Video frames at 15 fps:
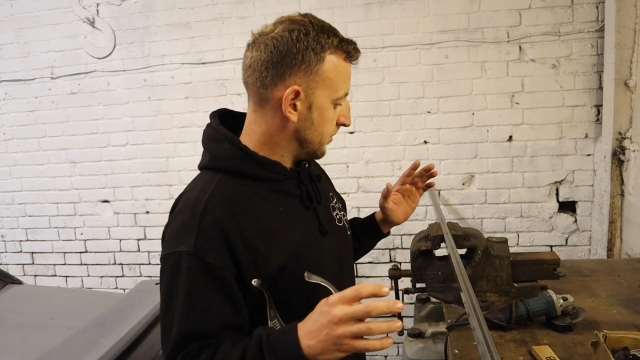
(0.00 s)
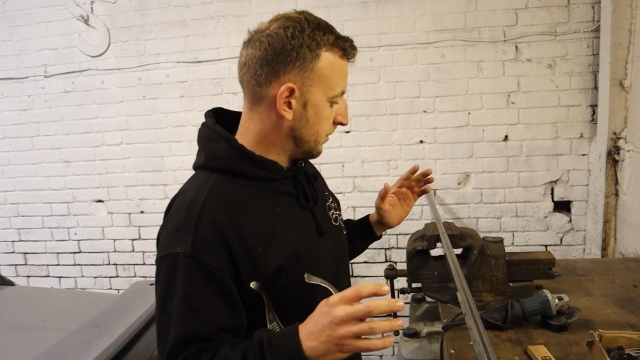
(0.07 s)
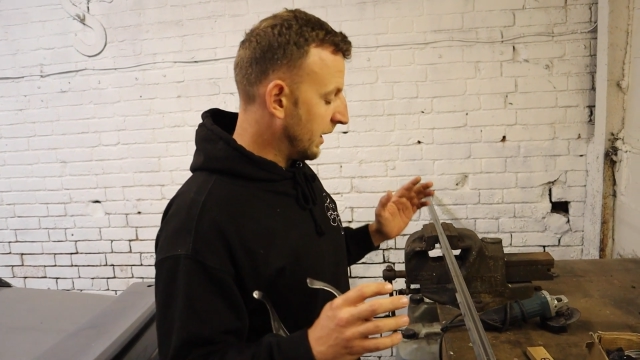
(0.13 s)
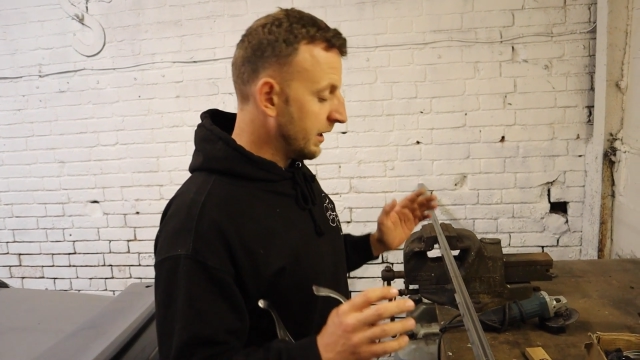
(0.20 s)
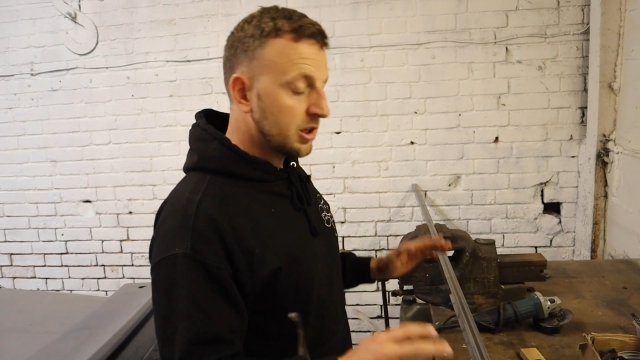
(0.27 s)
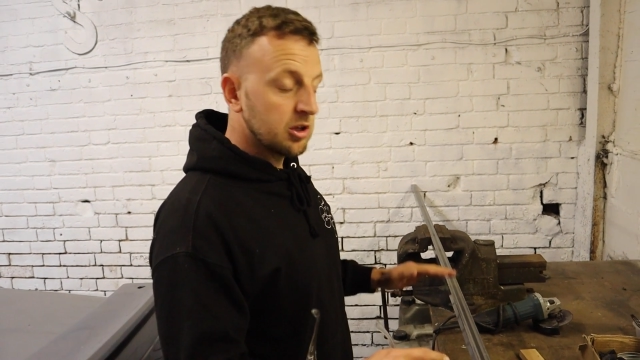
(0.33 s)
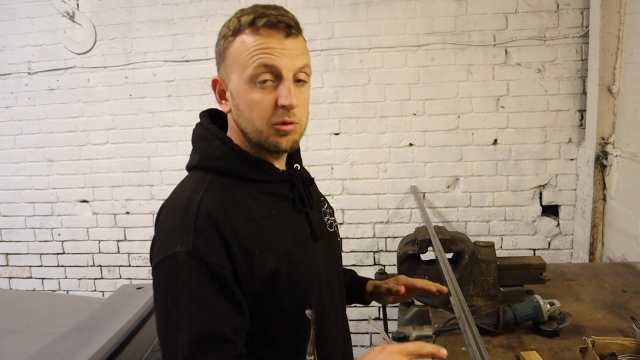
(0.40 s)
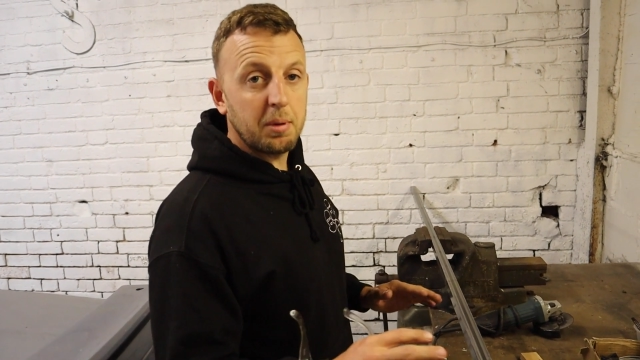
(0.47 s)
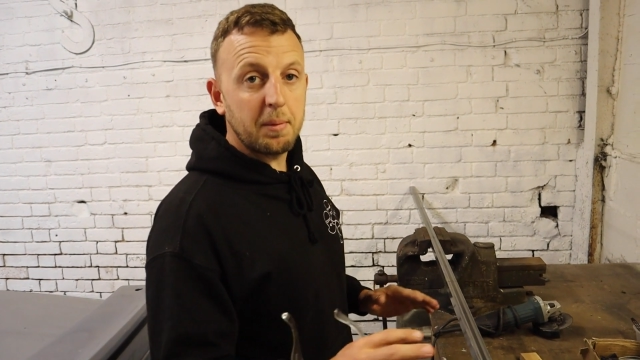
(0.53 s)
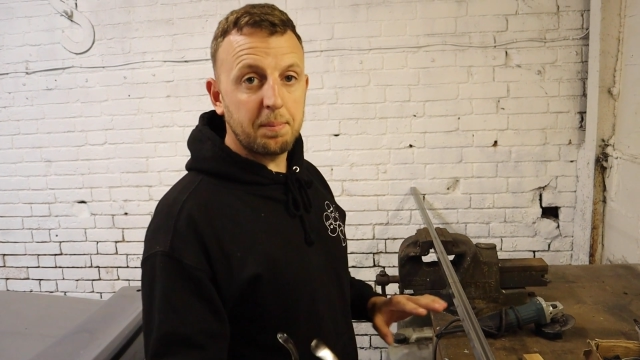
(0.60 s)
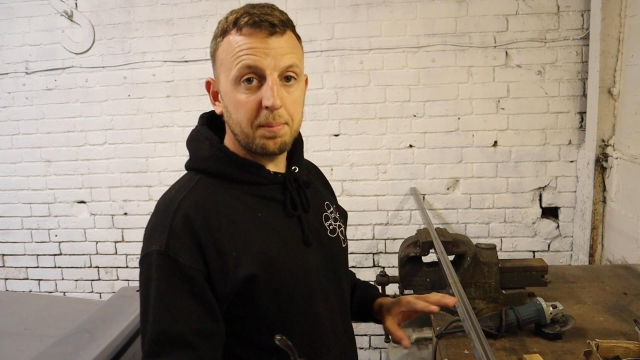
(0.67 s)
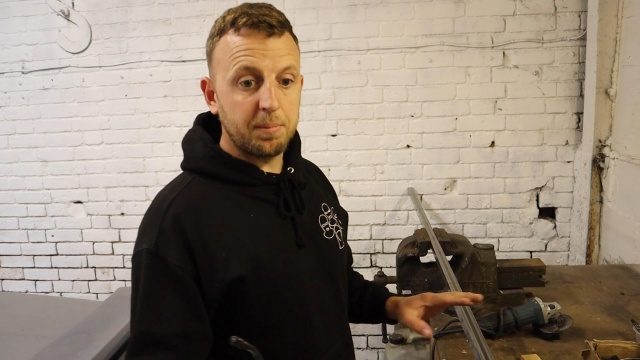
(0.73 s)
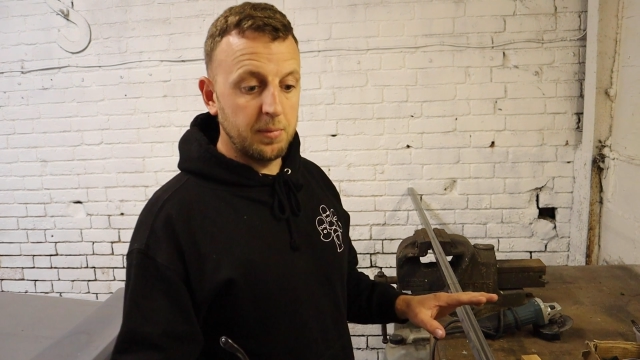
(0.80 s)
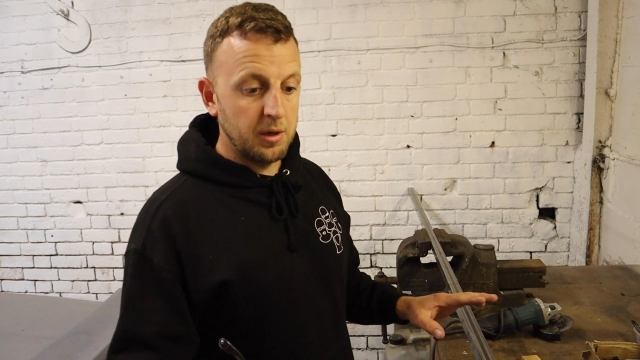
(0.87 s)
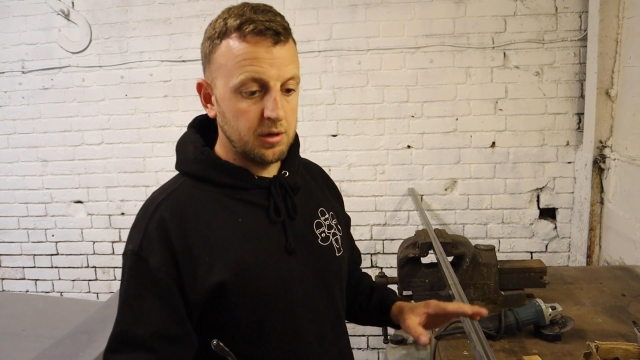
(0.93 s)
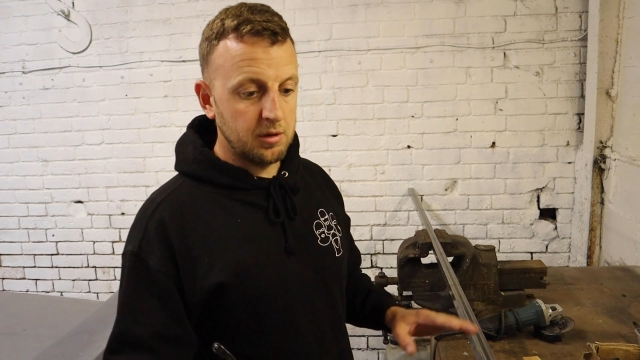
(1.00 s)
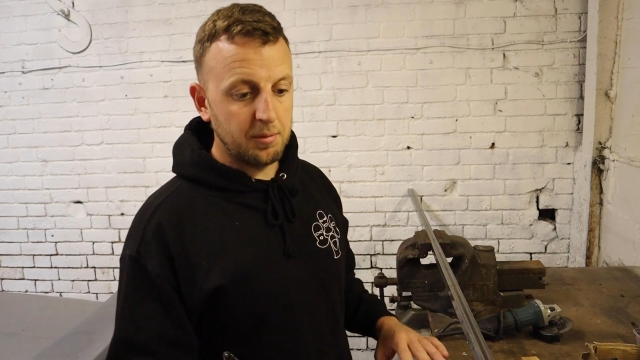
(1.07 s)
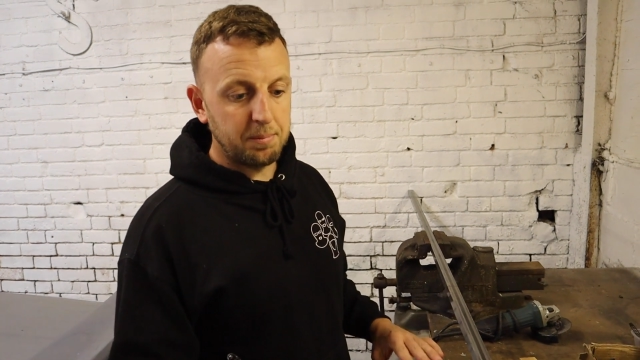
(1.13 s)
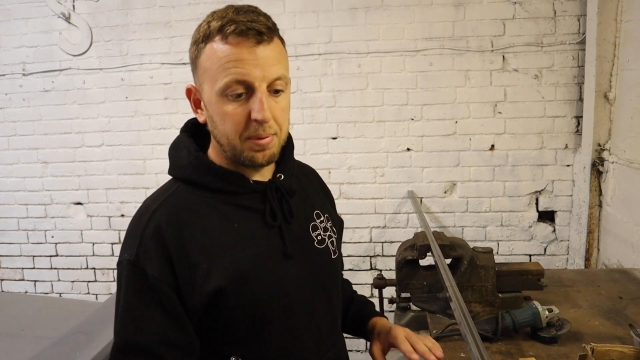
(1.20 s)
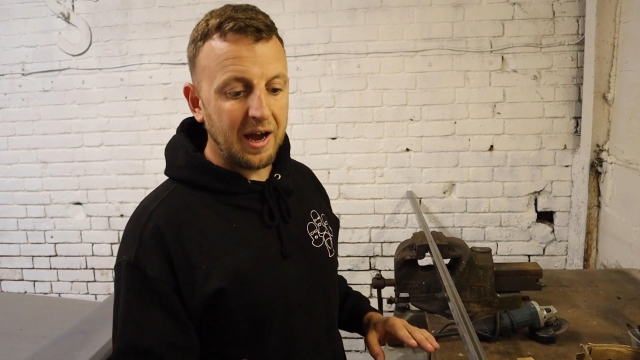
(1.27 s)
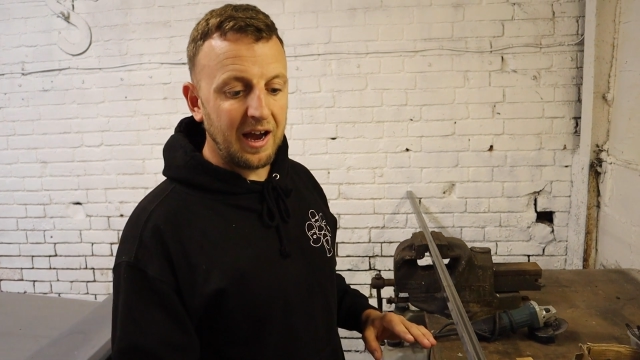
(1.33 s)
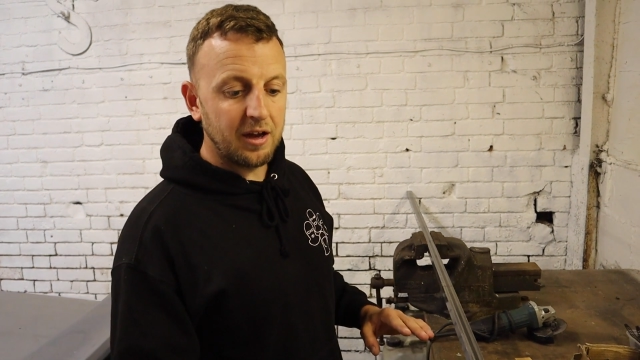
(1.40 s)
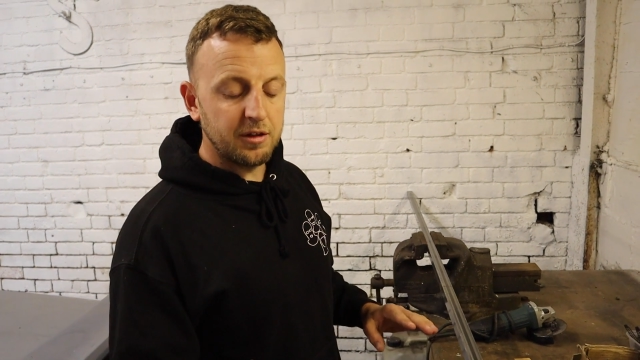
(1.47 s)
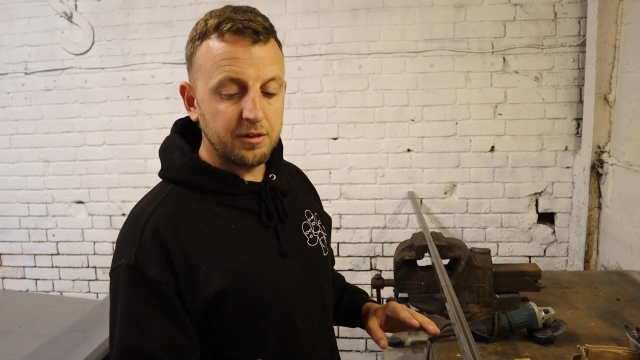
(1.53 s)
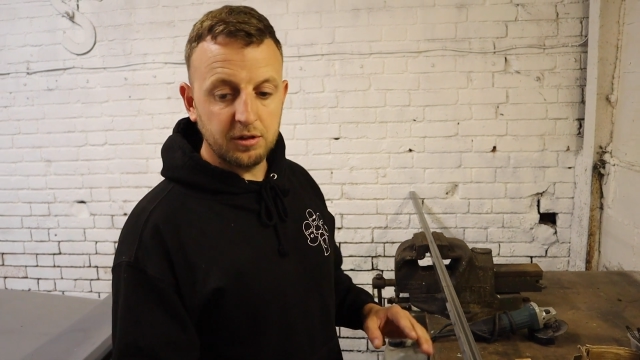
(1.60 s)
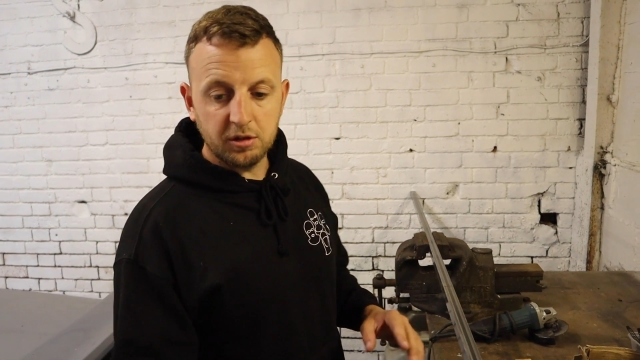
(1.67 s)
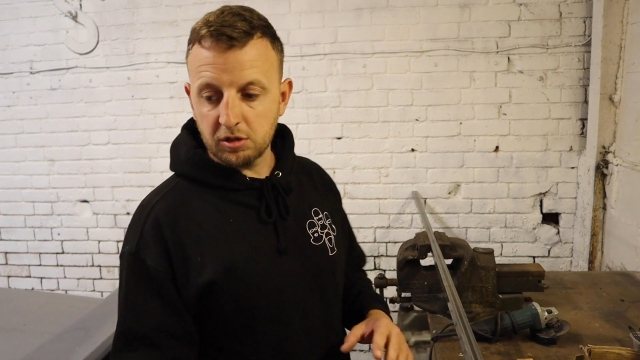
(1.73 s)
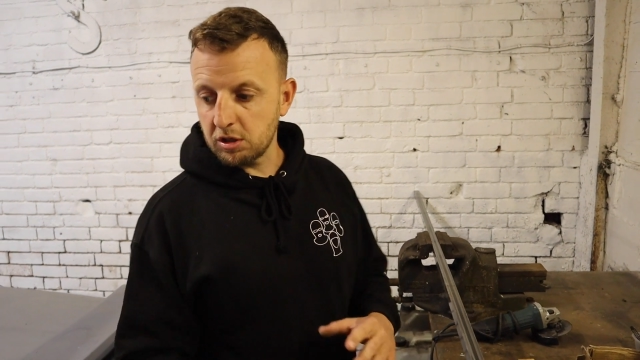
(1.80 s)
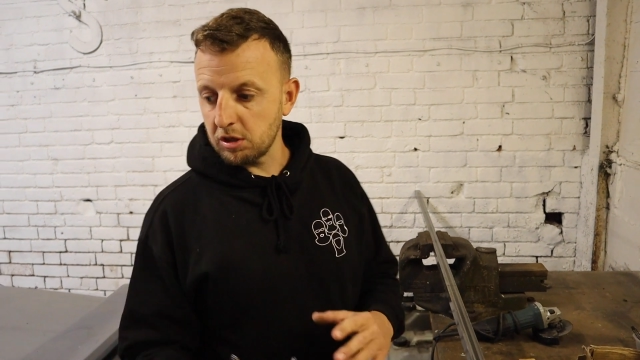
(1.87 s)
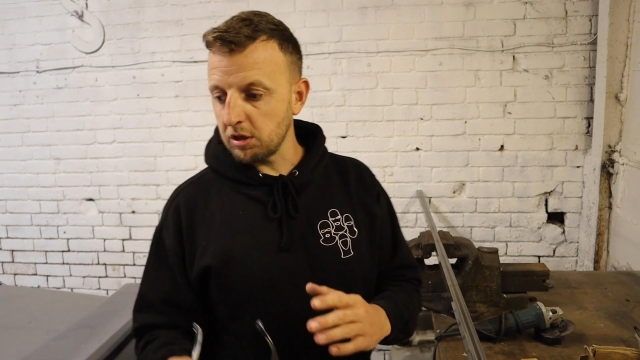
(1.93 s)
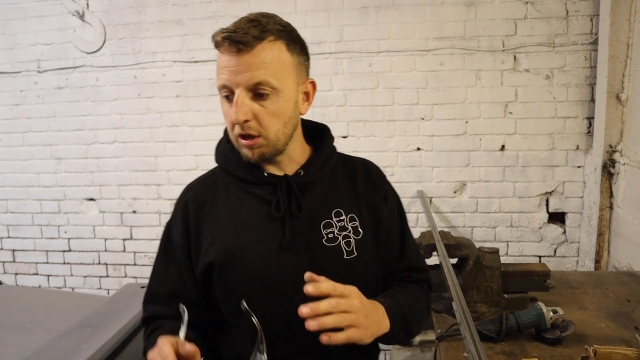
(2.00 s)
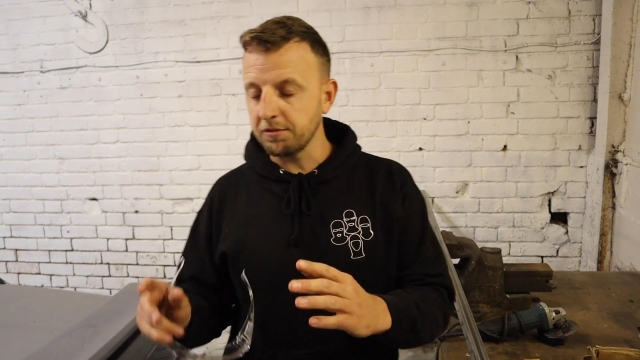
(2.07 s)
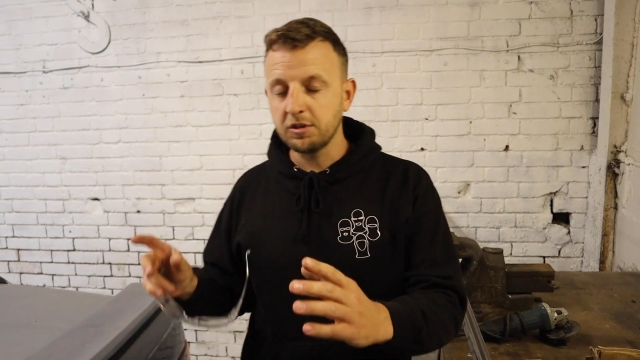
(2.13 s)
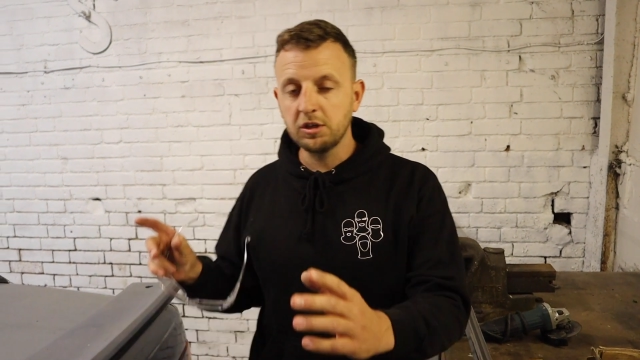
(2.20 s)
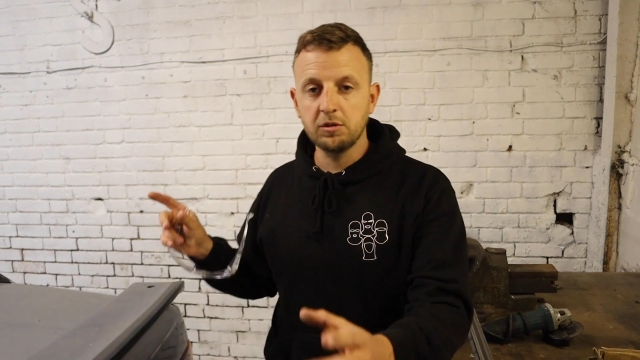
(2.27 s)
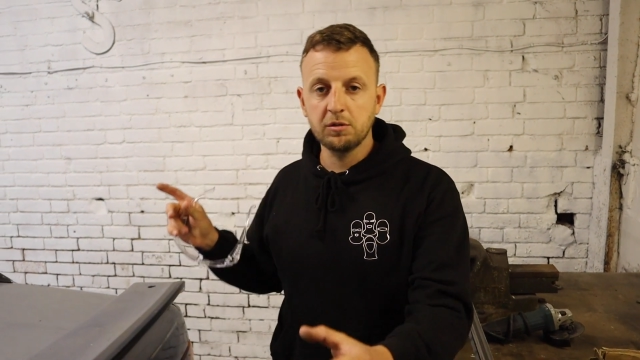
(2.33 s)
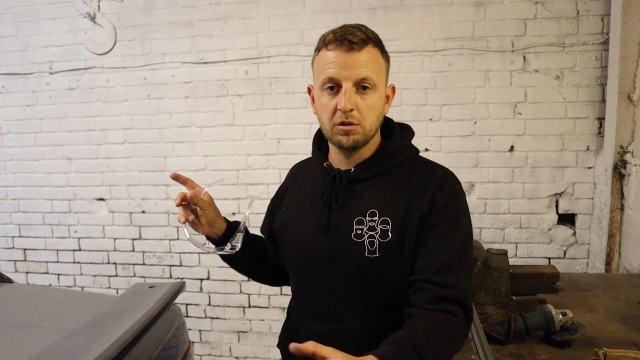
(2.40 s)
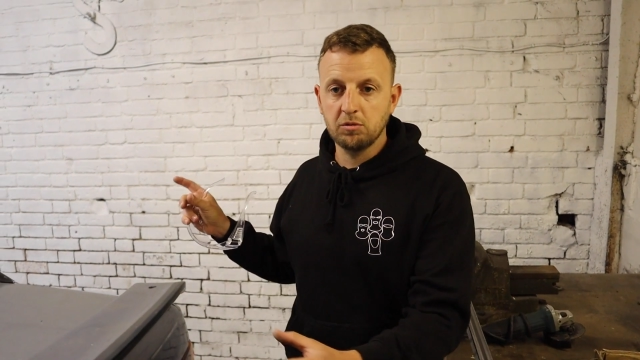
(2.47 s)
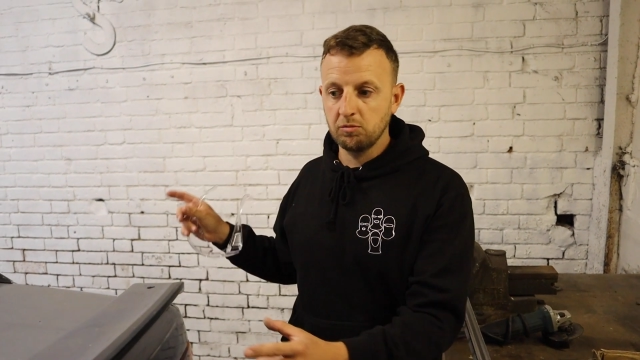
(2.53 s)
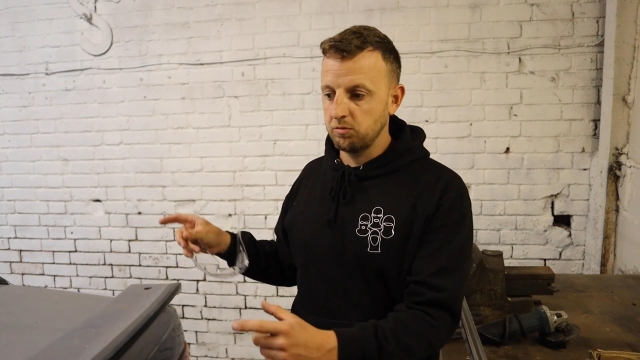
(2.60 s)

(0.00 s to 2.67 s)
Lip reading: making up a pattern to, obviously,